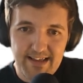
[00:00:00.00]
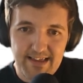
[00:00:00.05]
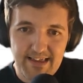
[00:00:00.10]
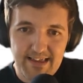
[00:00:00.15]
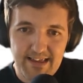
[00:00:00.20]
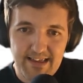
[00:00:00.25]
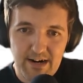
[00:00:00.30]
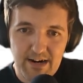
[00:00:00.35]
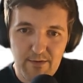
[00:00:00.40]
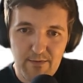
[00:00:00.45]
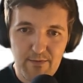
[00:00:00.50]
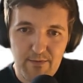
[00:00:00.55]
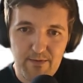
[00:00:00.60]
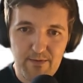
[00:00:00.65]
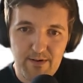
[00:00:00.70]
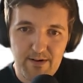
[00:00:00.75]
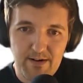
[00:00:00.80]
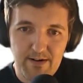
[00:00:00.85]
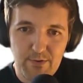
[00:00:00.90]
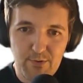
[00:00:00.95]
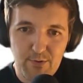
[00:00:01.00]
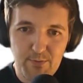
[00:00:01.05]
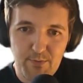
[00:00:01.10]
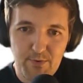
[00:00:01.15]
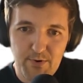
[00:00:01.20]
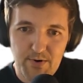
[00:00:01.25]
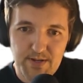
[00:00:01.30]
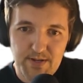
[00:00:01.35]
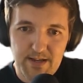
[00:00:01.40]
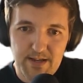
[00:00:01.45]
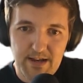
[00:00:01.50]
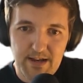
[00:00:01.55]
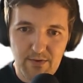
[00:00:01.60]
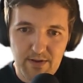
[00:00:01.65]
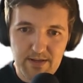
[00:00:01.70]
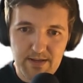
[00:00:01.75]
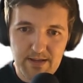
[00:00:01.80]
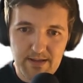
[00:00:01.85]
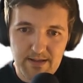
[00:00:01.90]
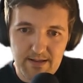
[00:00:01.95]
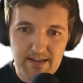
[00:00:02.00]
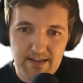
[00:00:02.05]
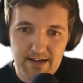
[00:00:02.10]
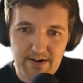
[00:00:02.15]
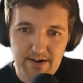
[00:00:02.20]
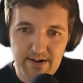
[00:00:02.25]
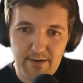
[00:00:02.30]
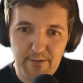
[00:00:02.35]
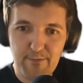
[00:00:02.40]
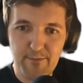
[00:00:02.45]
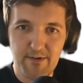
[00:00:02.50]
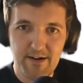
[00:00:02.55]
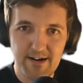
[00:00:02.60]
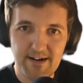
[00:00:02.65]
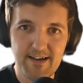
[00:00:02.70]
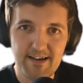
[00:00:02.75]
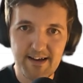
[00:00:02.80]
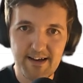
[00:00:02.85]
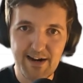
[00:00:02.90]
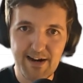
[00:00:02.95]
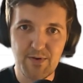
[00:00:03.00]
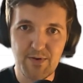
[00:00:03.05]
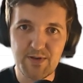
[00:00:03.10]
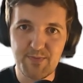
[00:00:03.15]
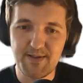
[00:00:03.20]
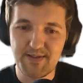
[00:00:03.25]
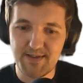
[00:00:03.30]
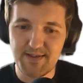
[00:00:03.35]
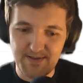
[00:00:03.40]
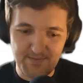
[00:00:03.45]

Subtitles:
tariff rumors, and you can see the tariff announcements.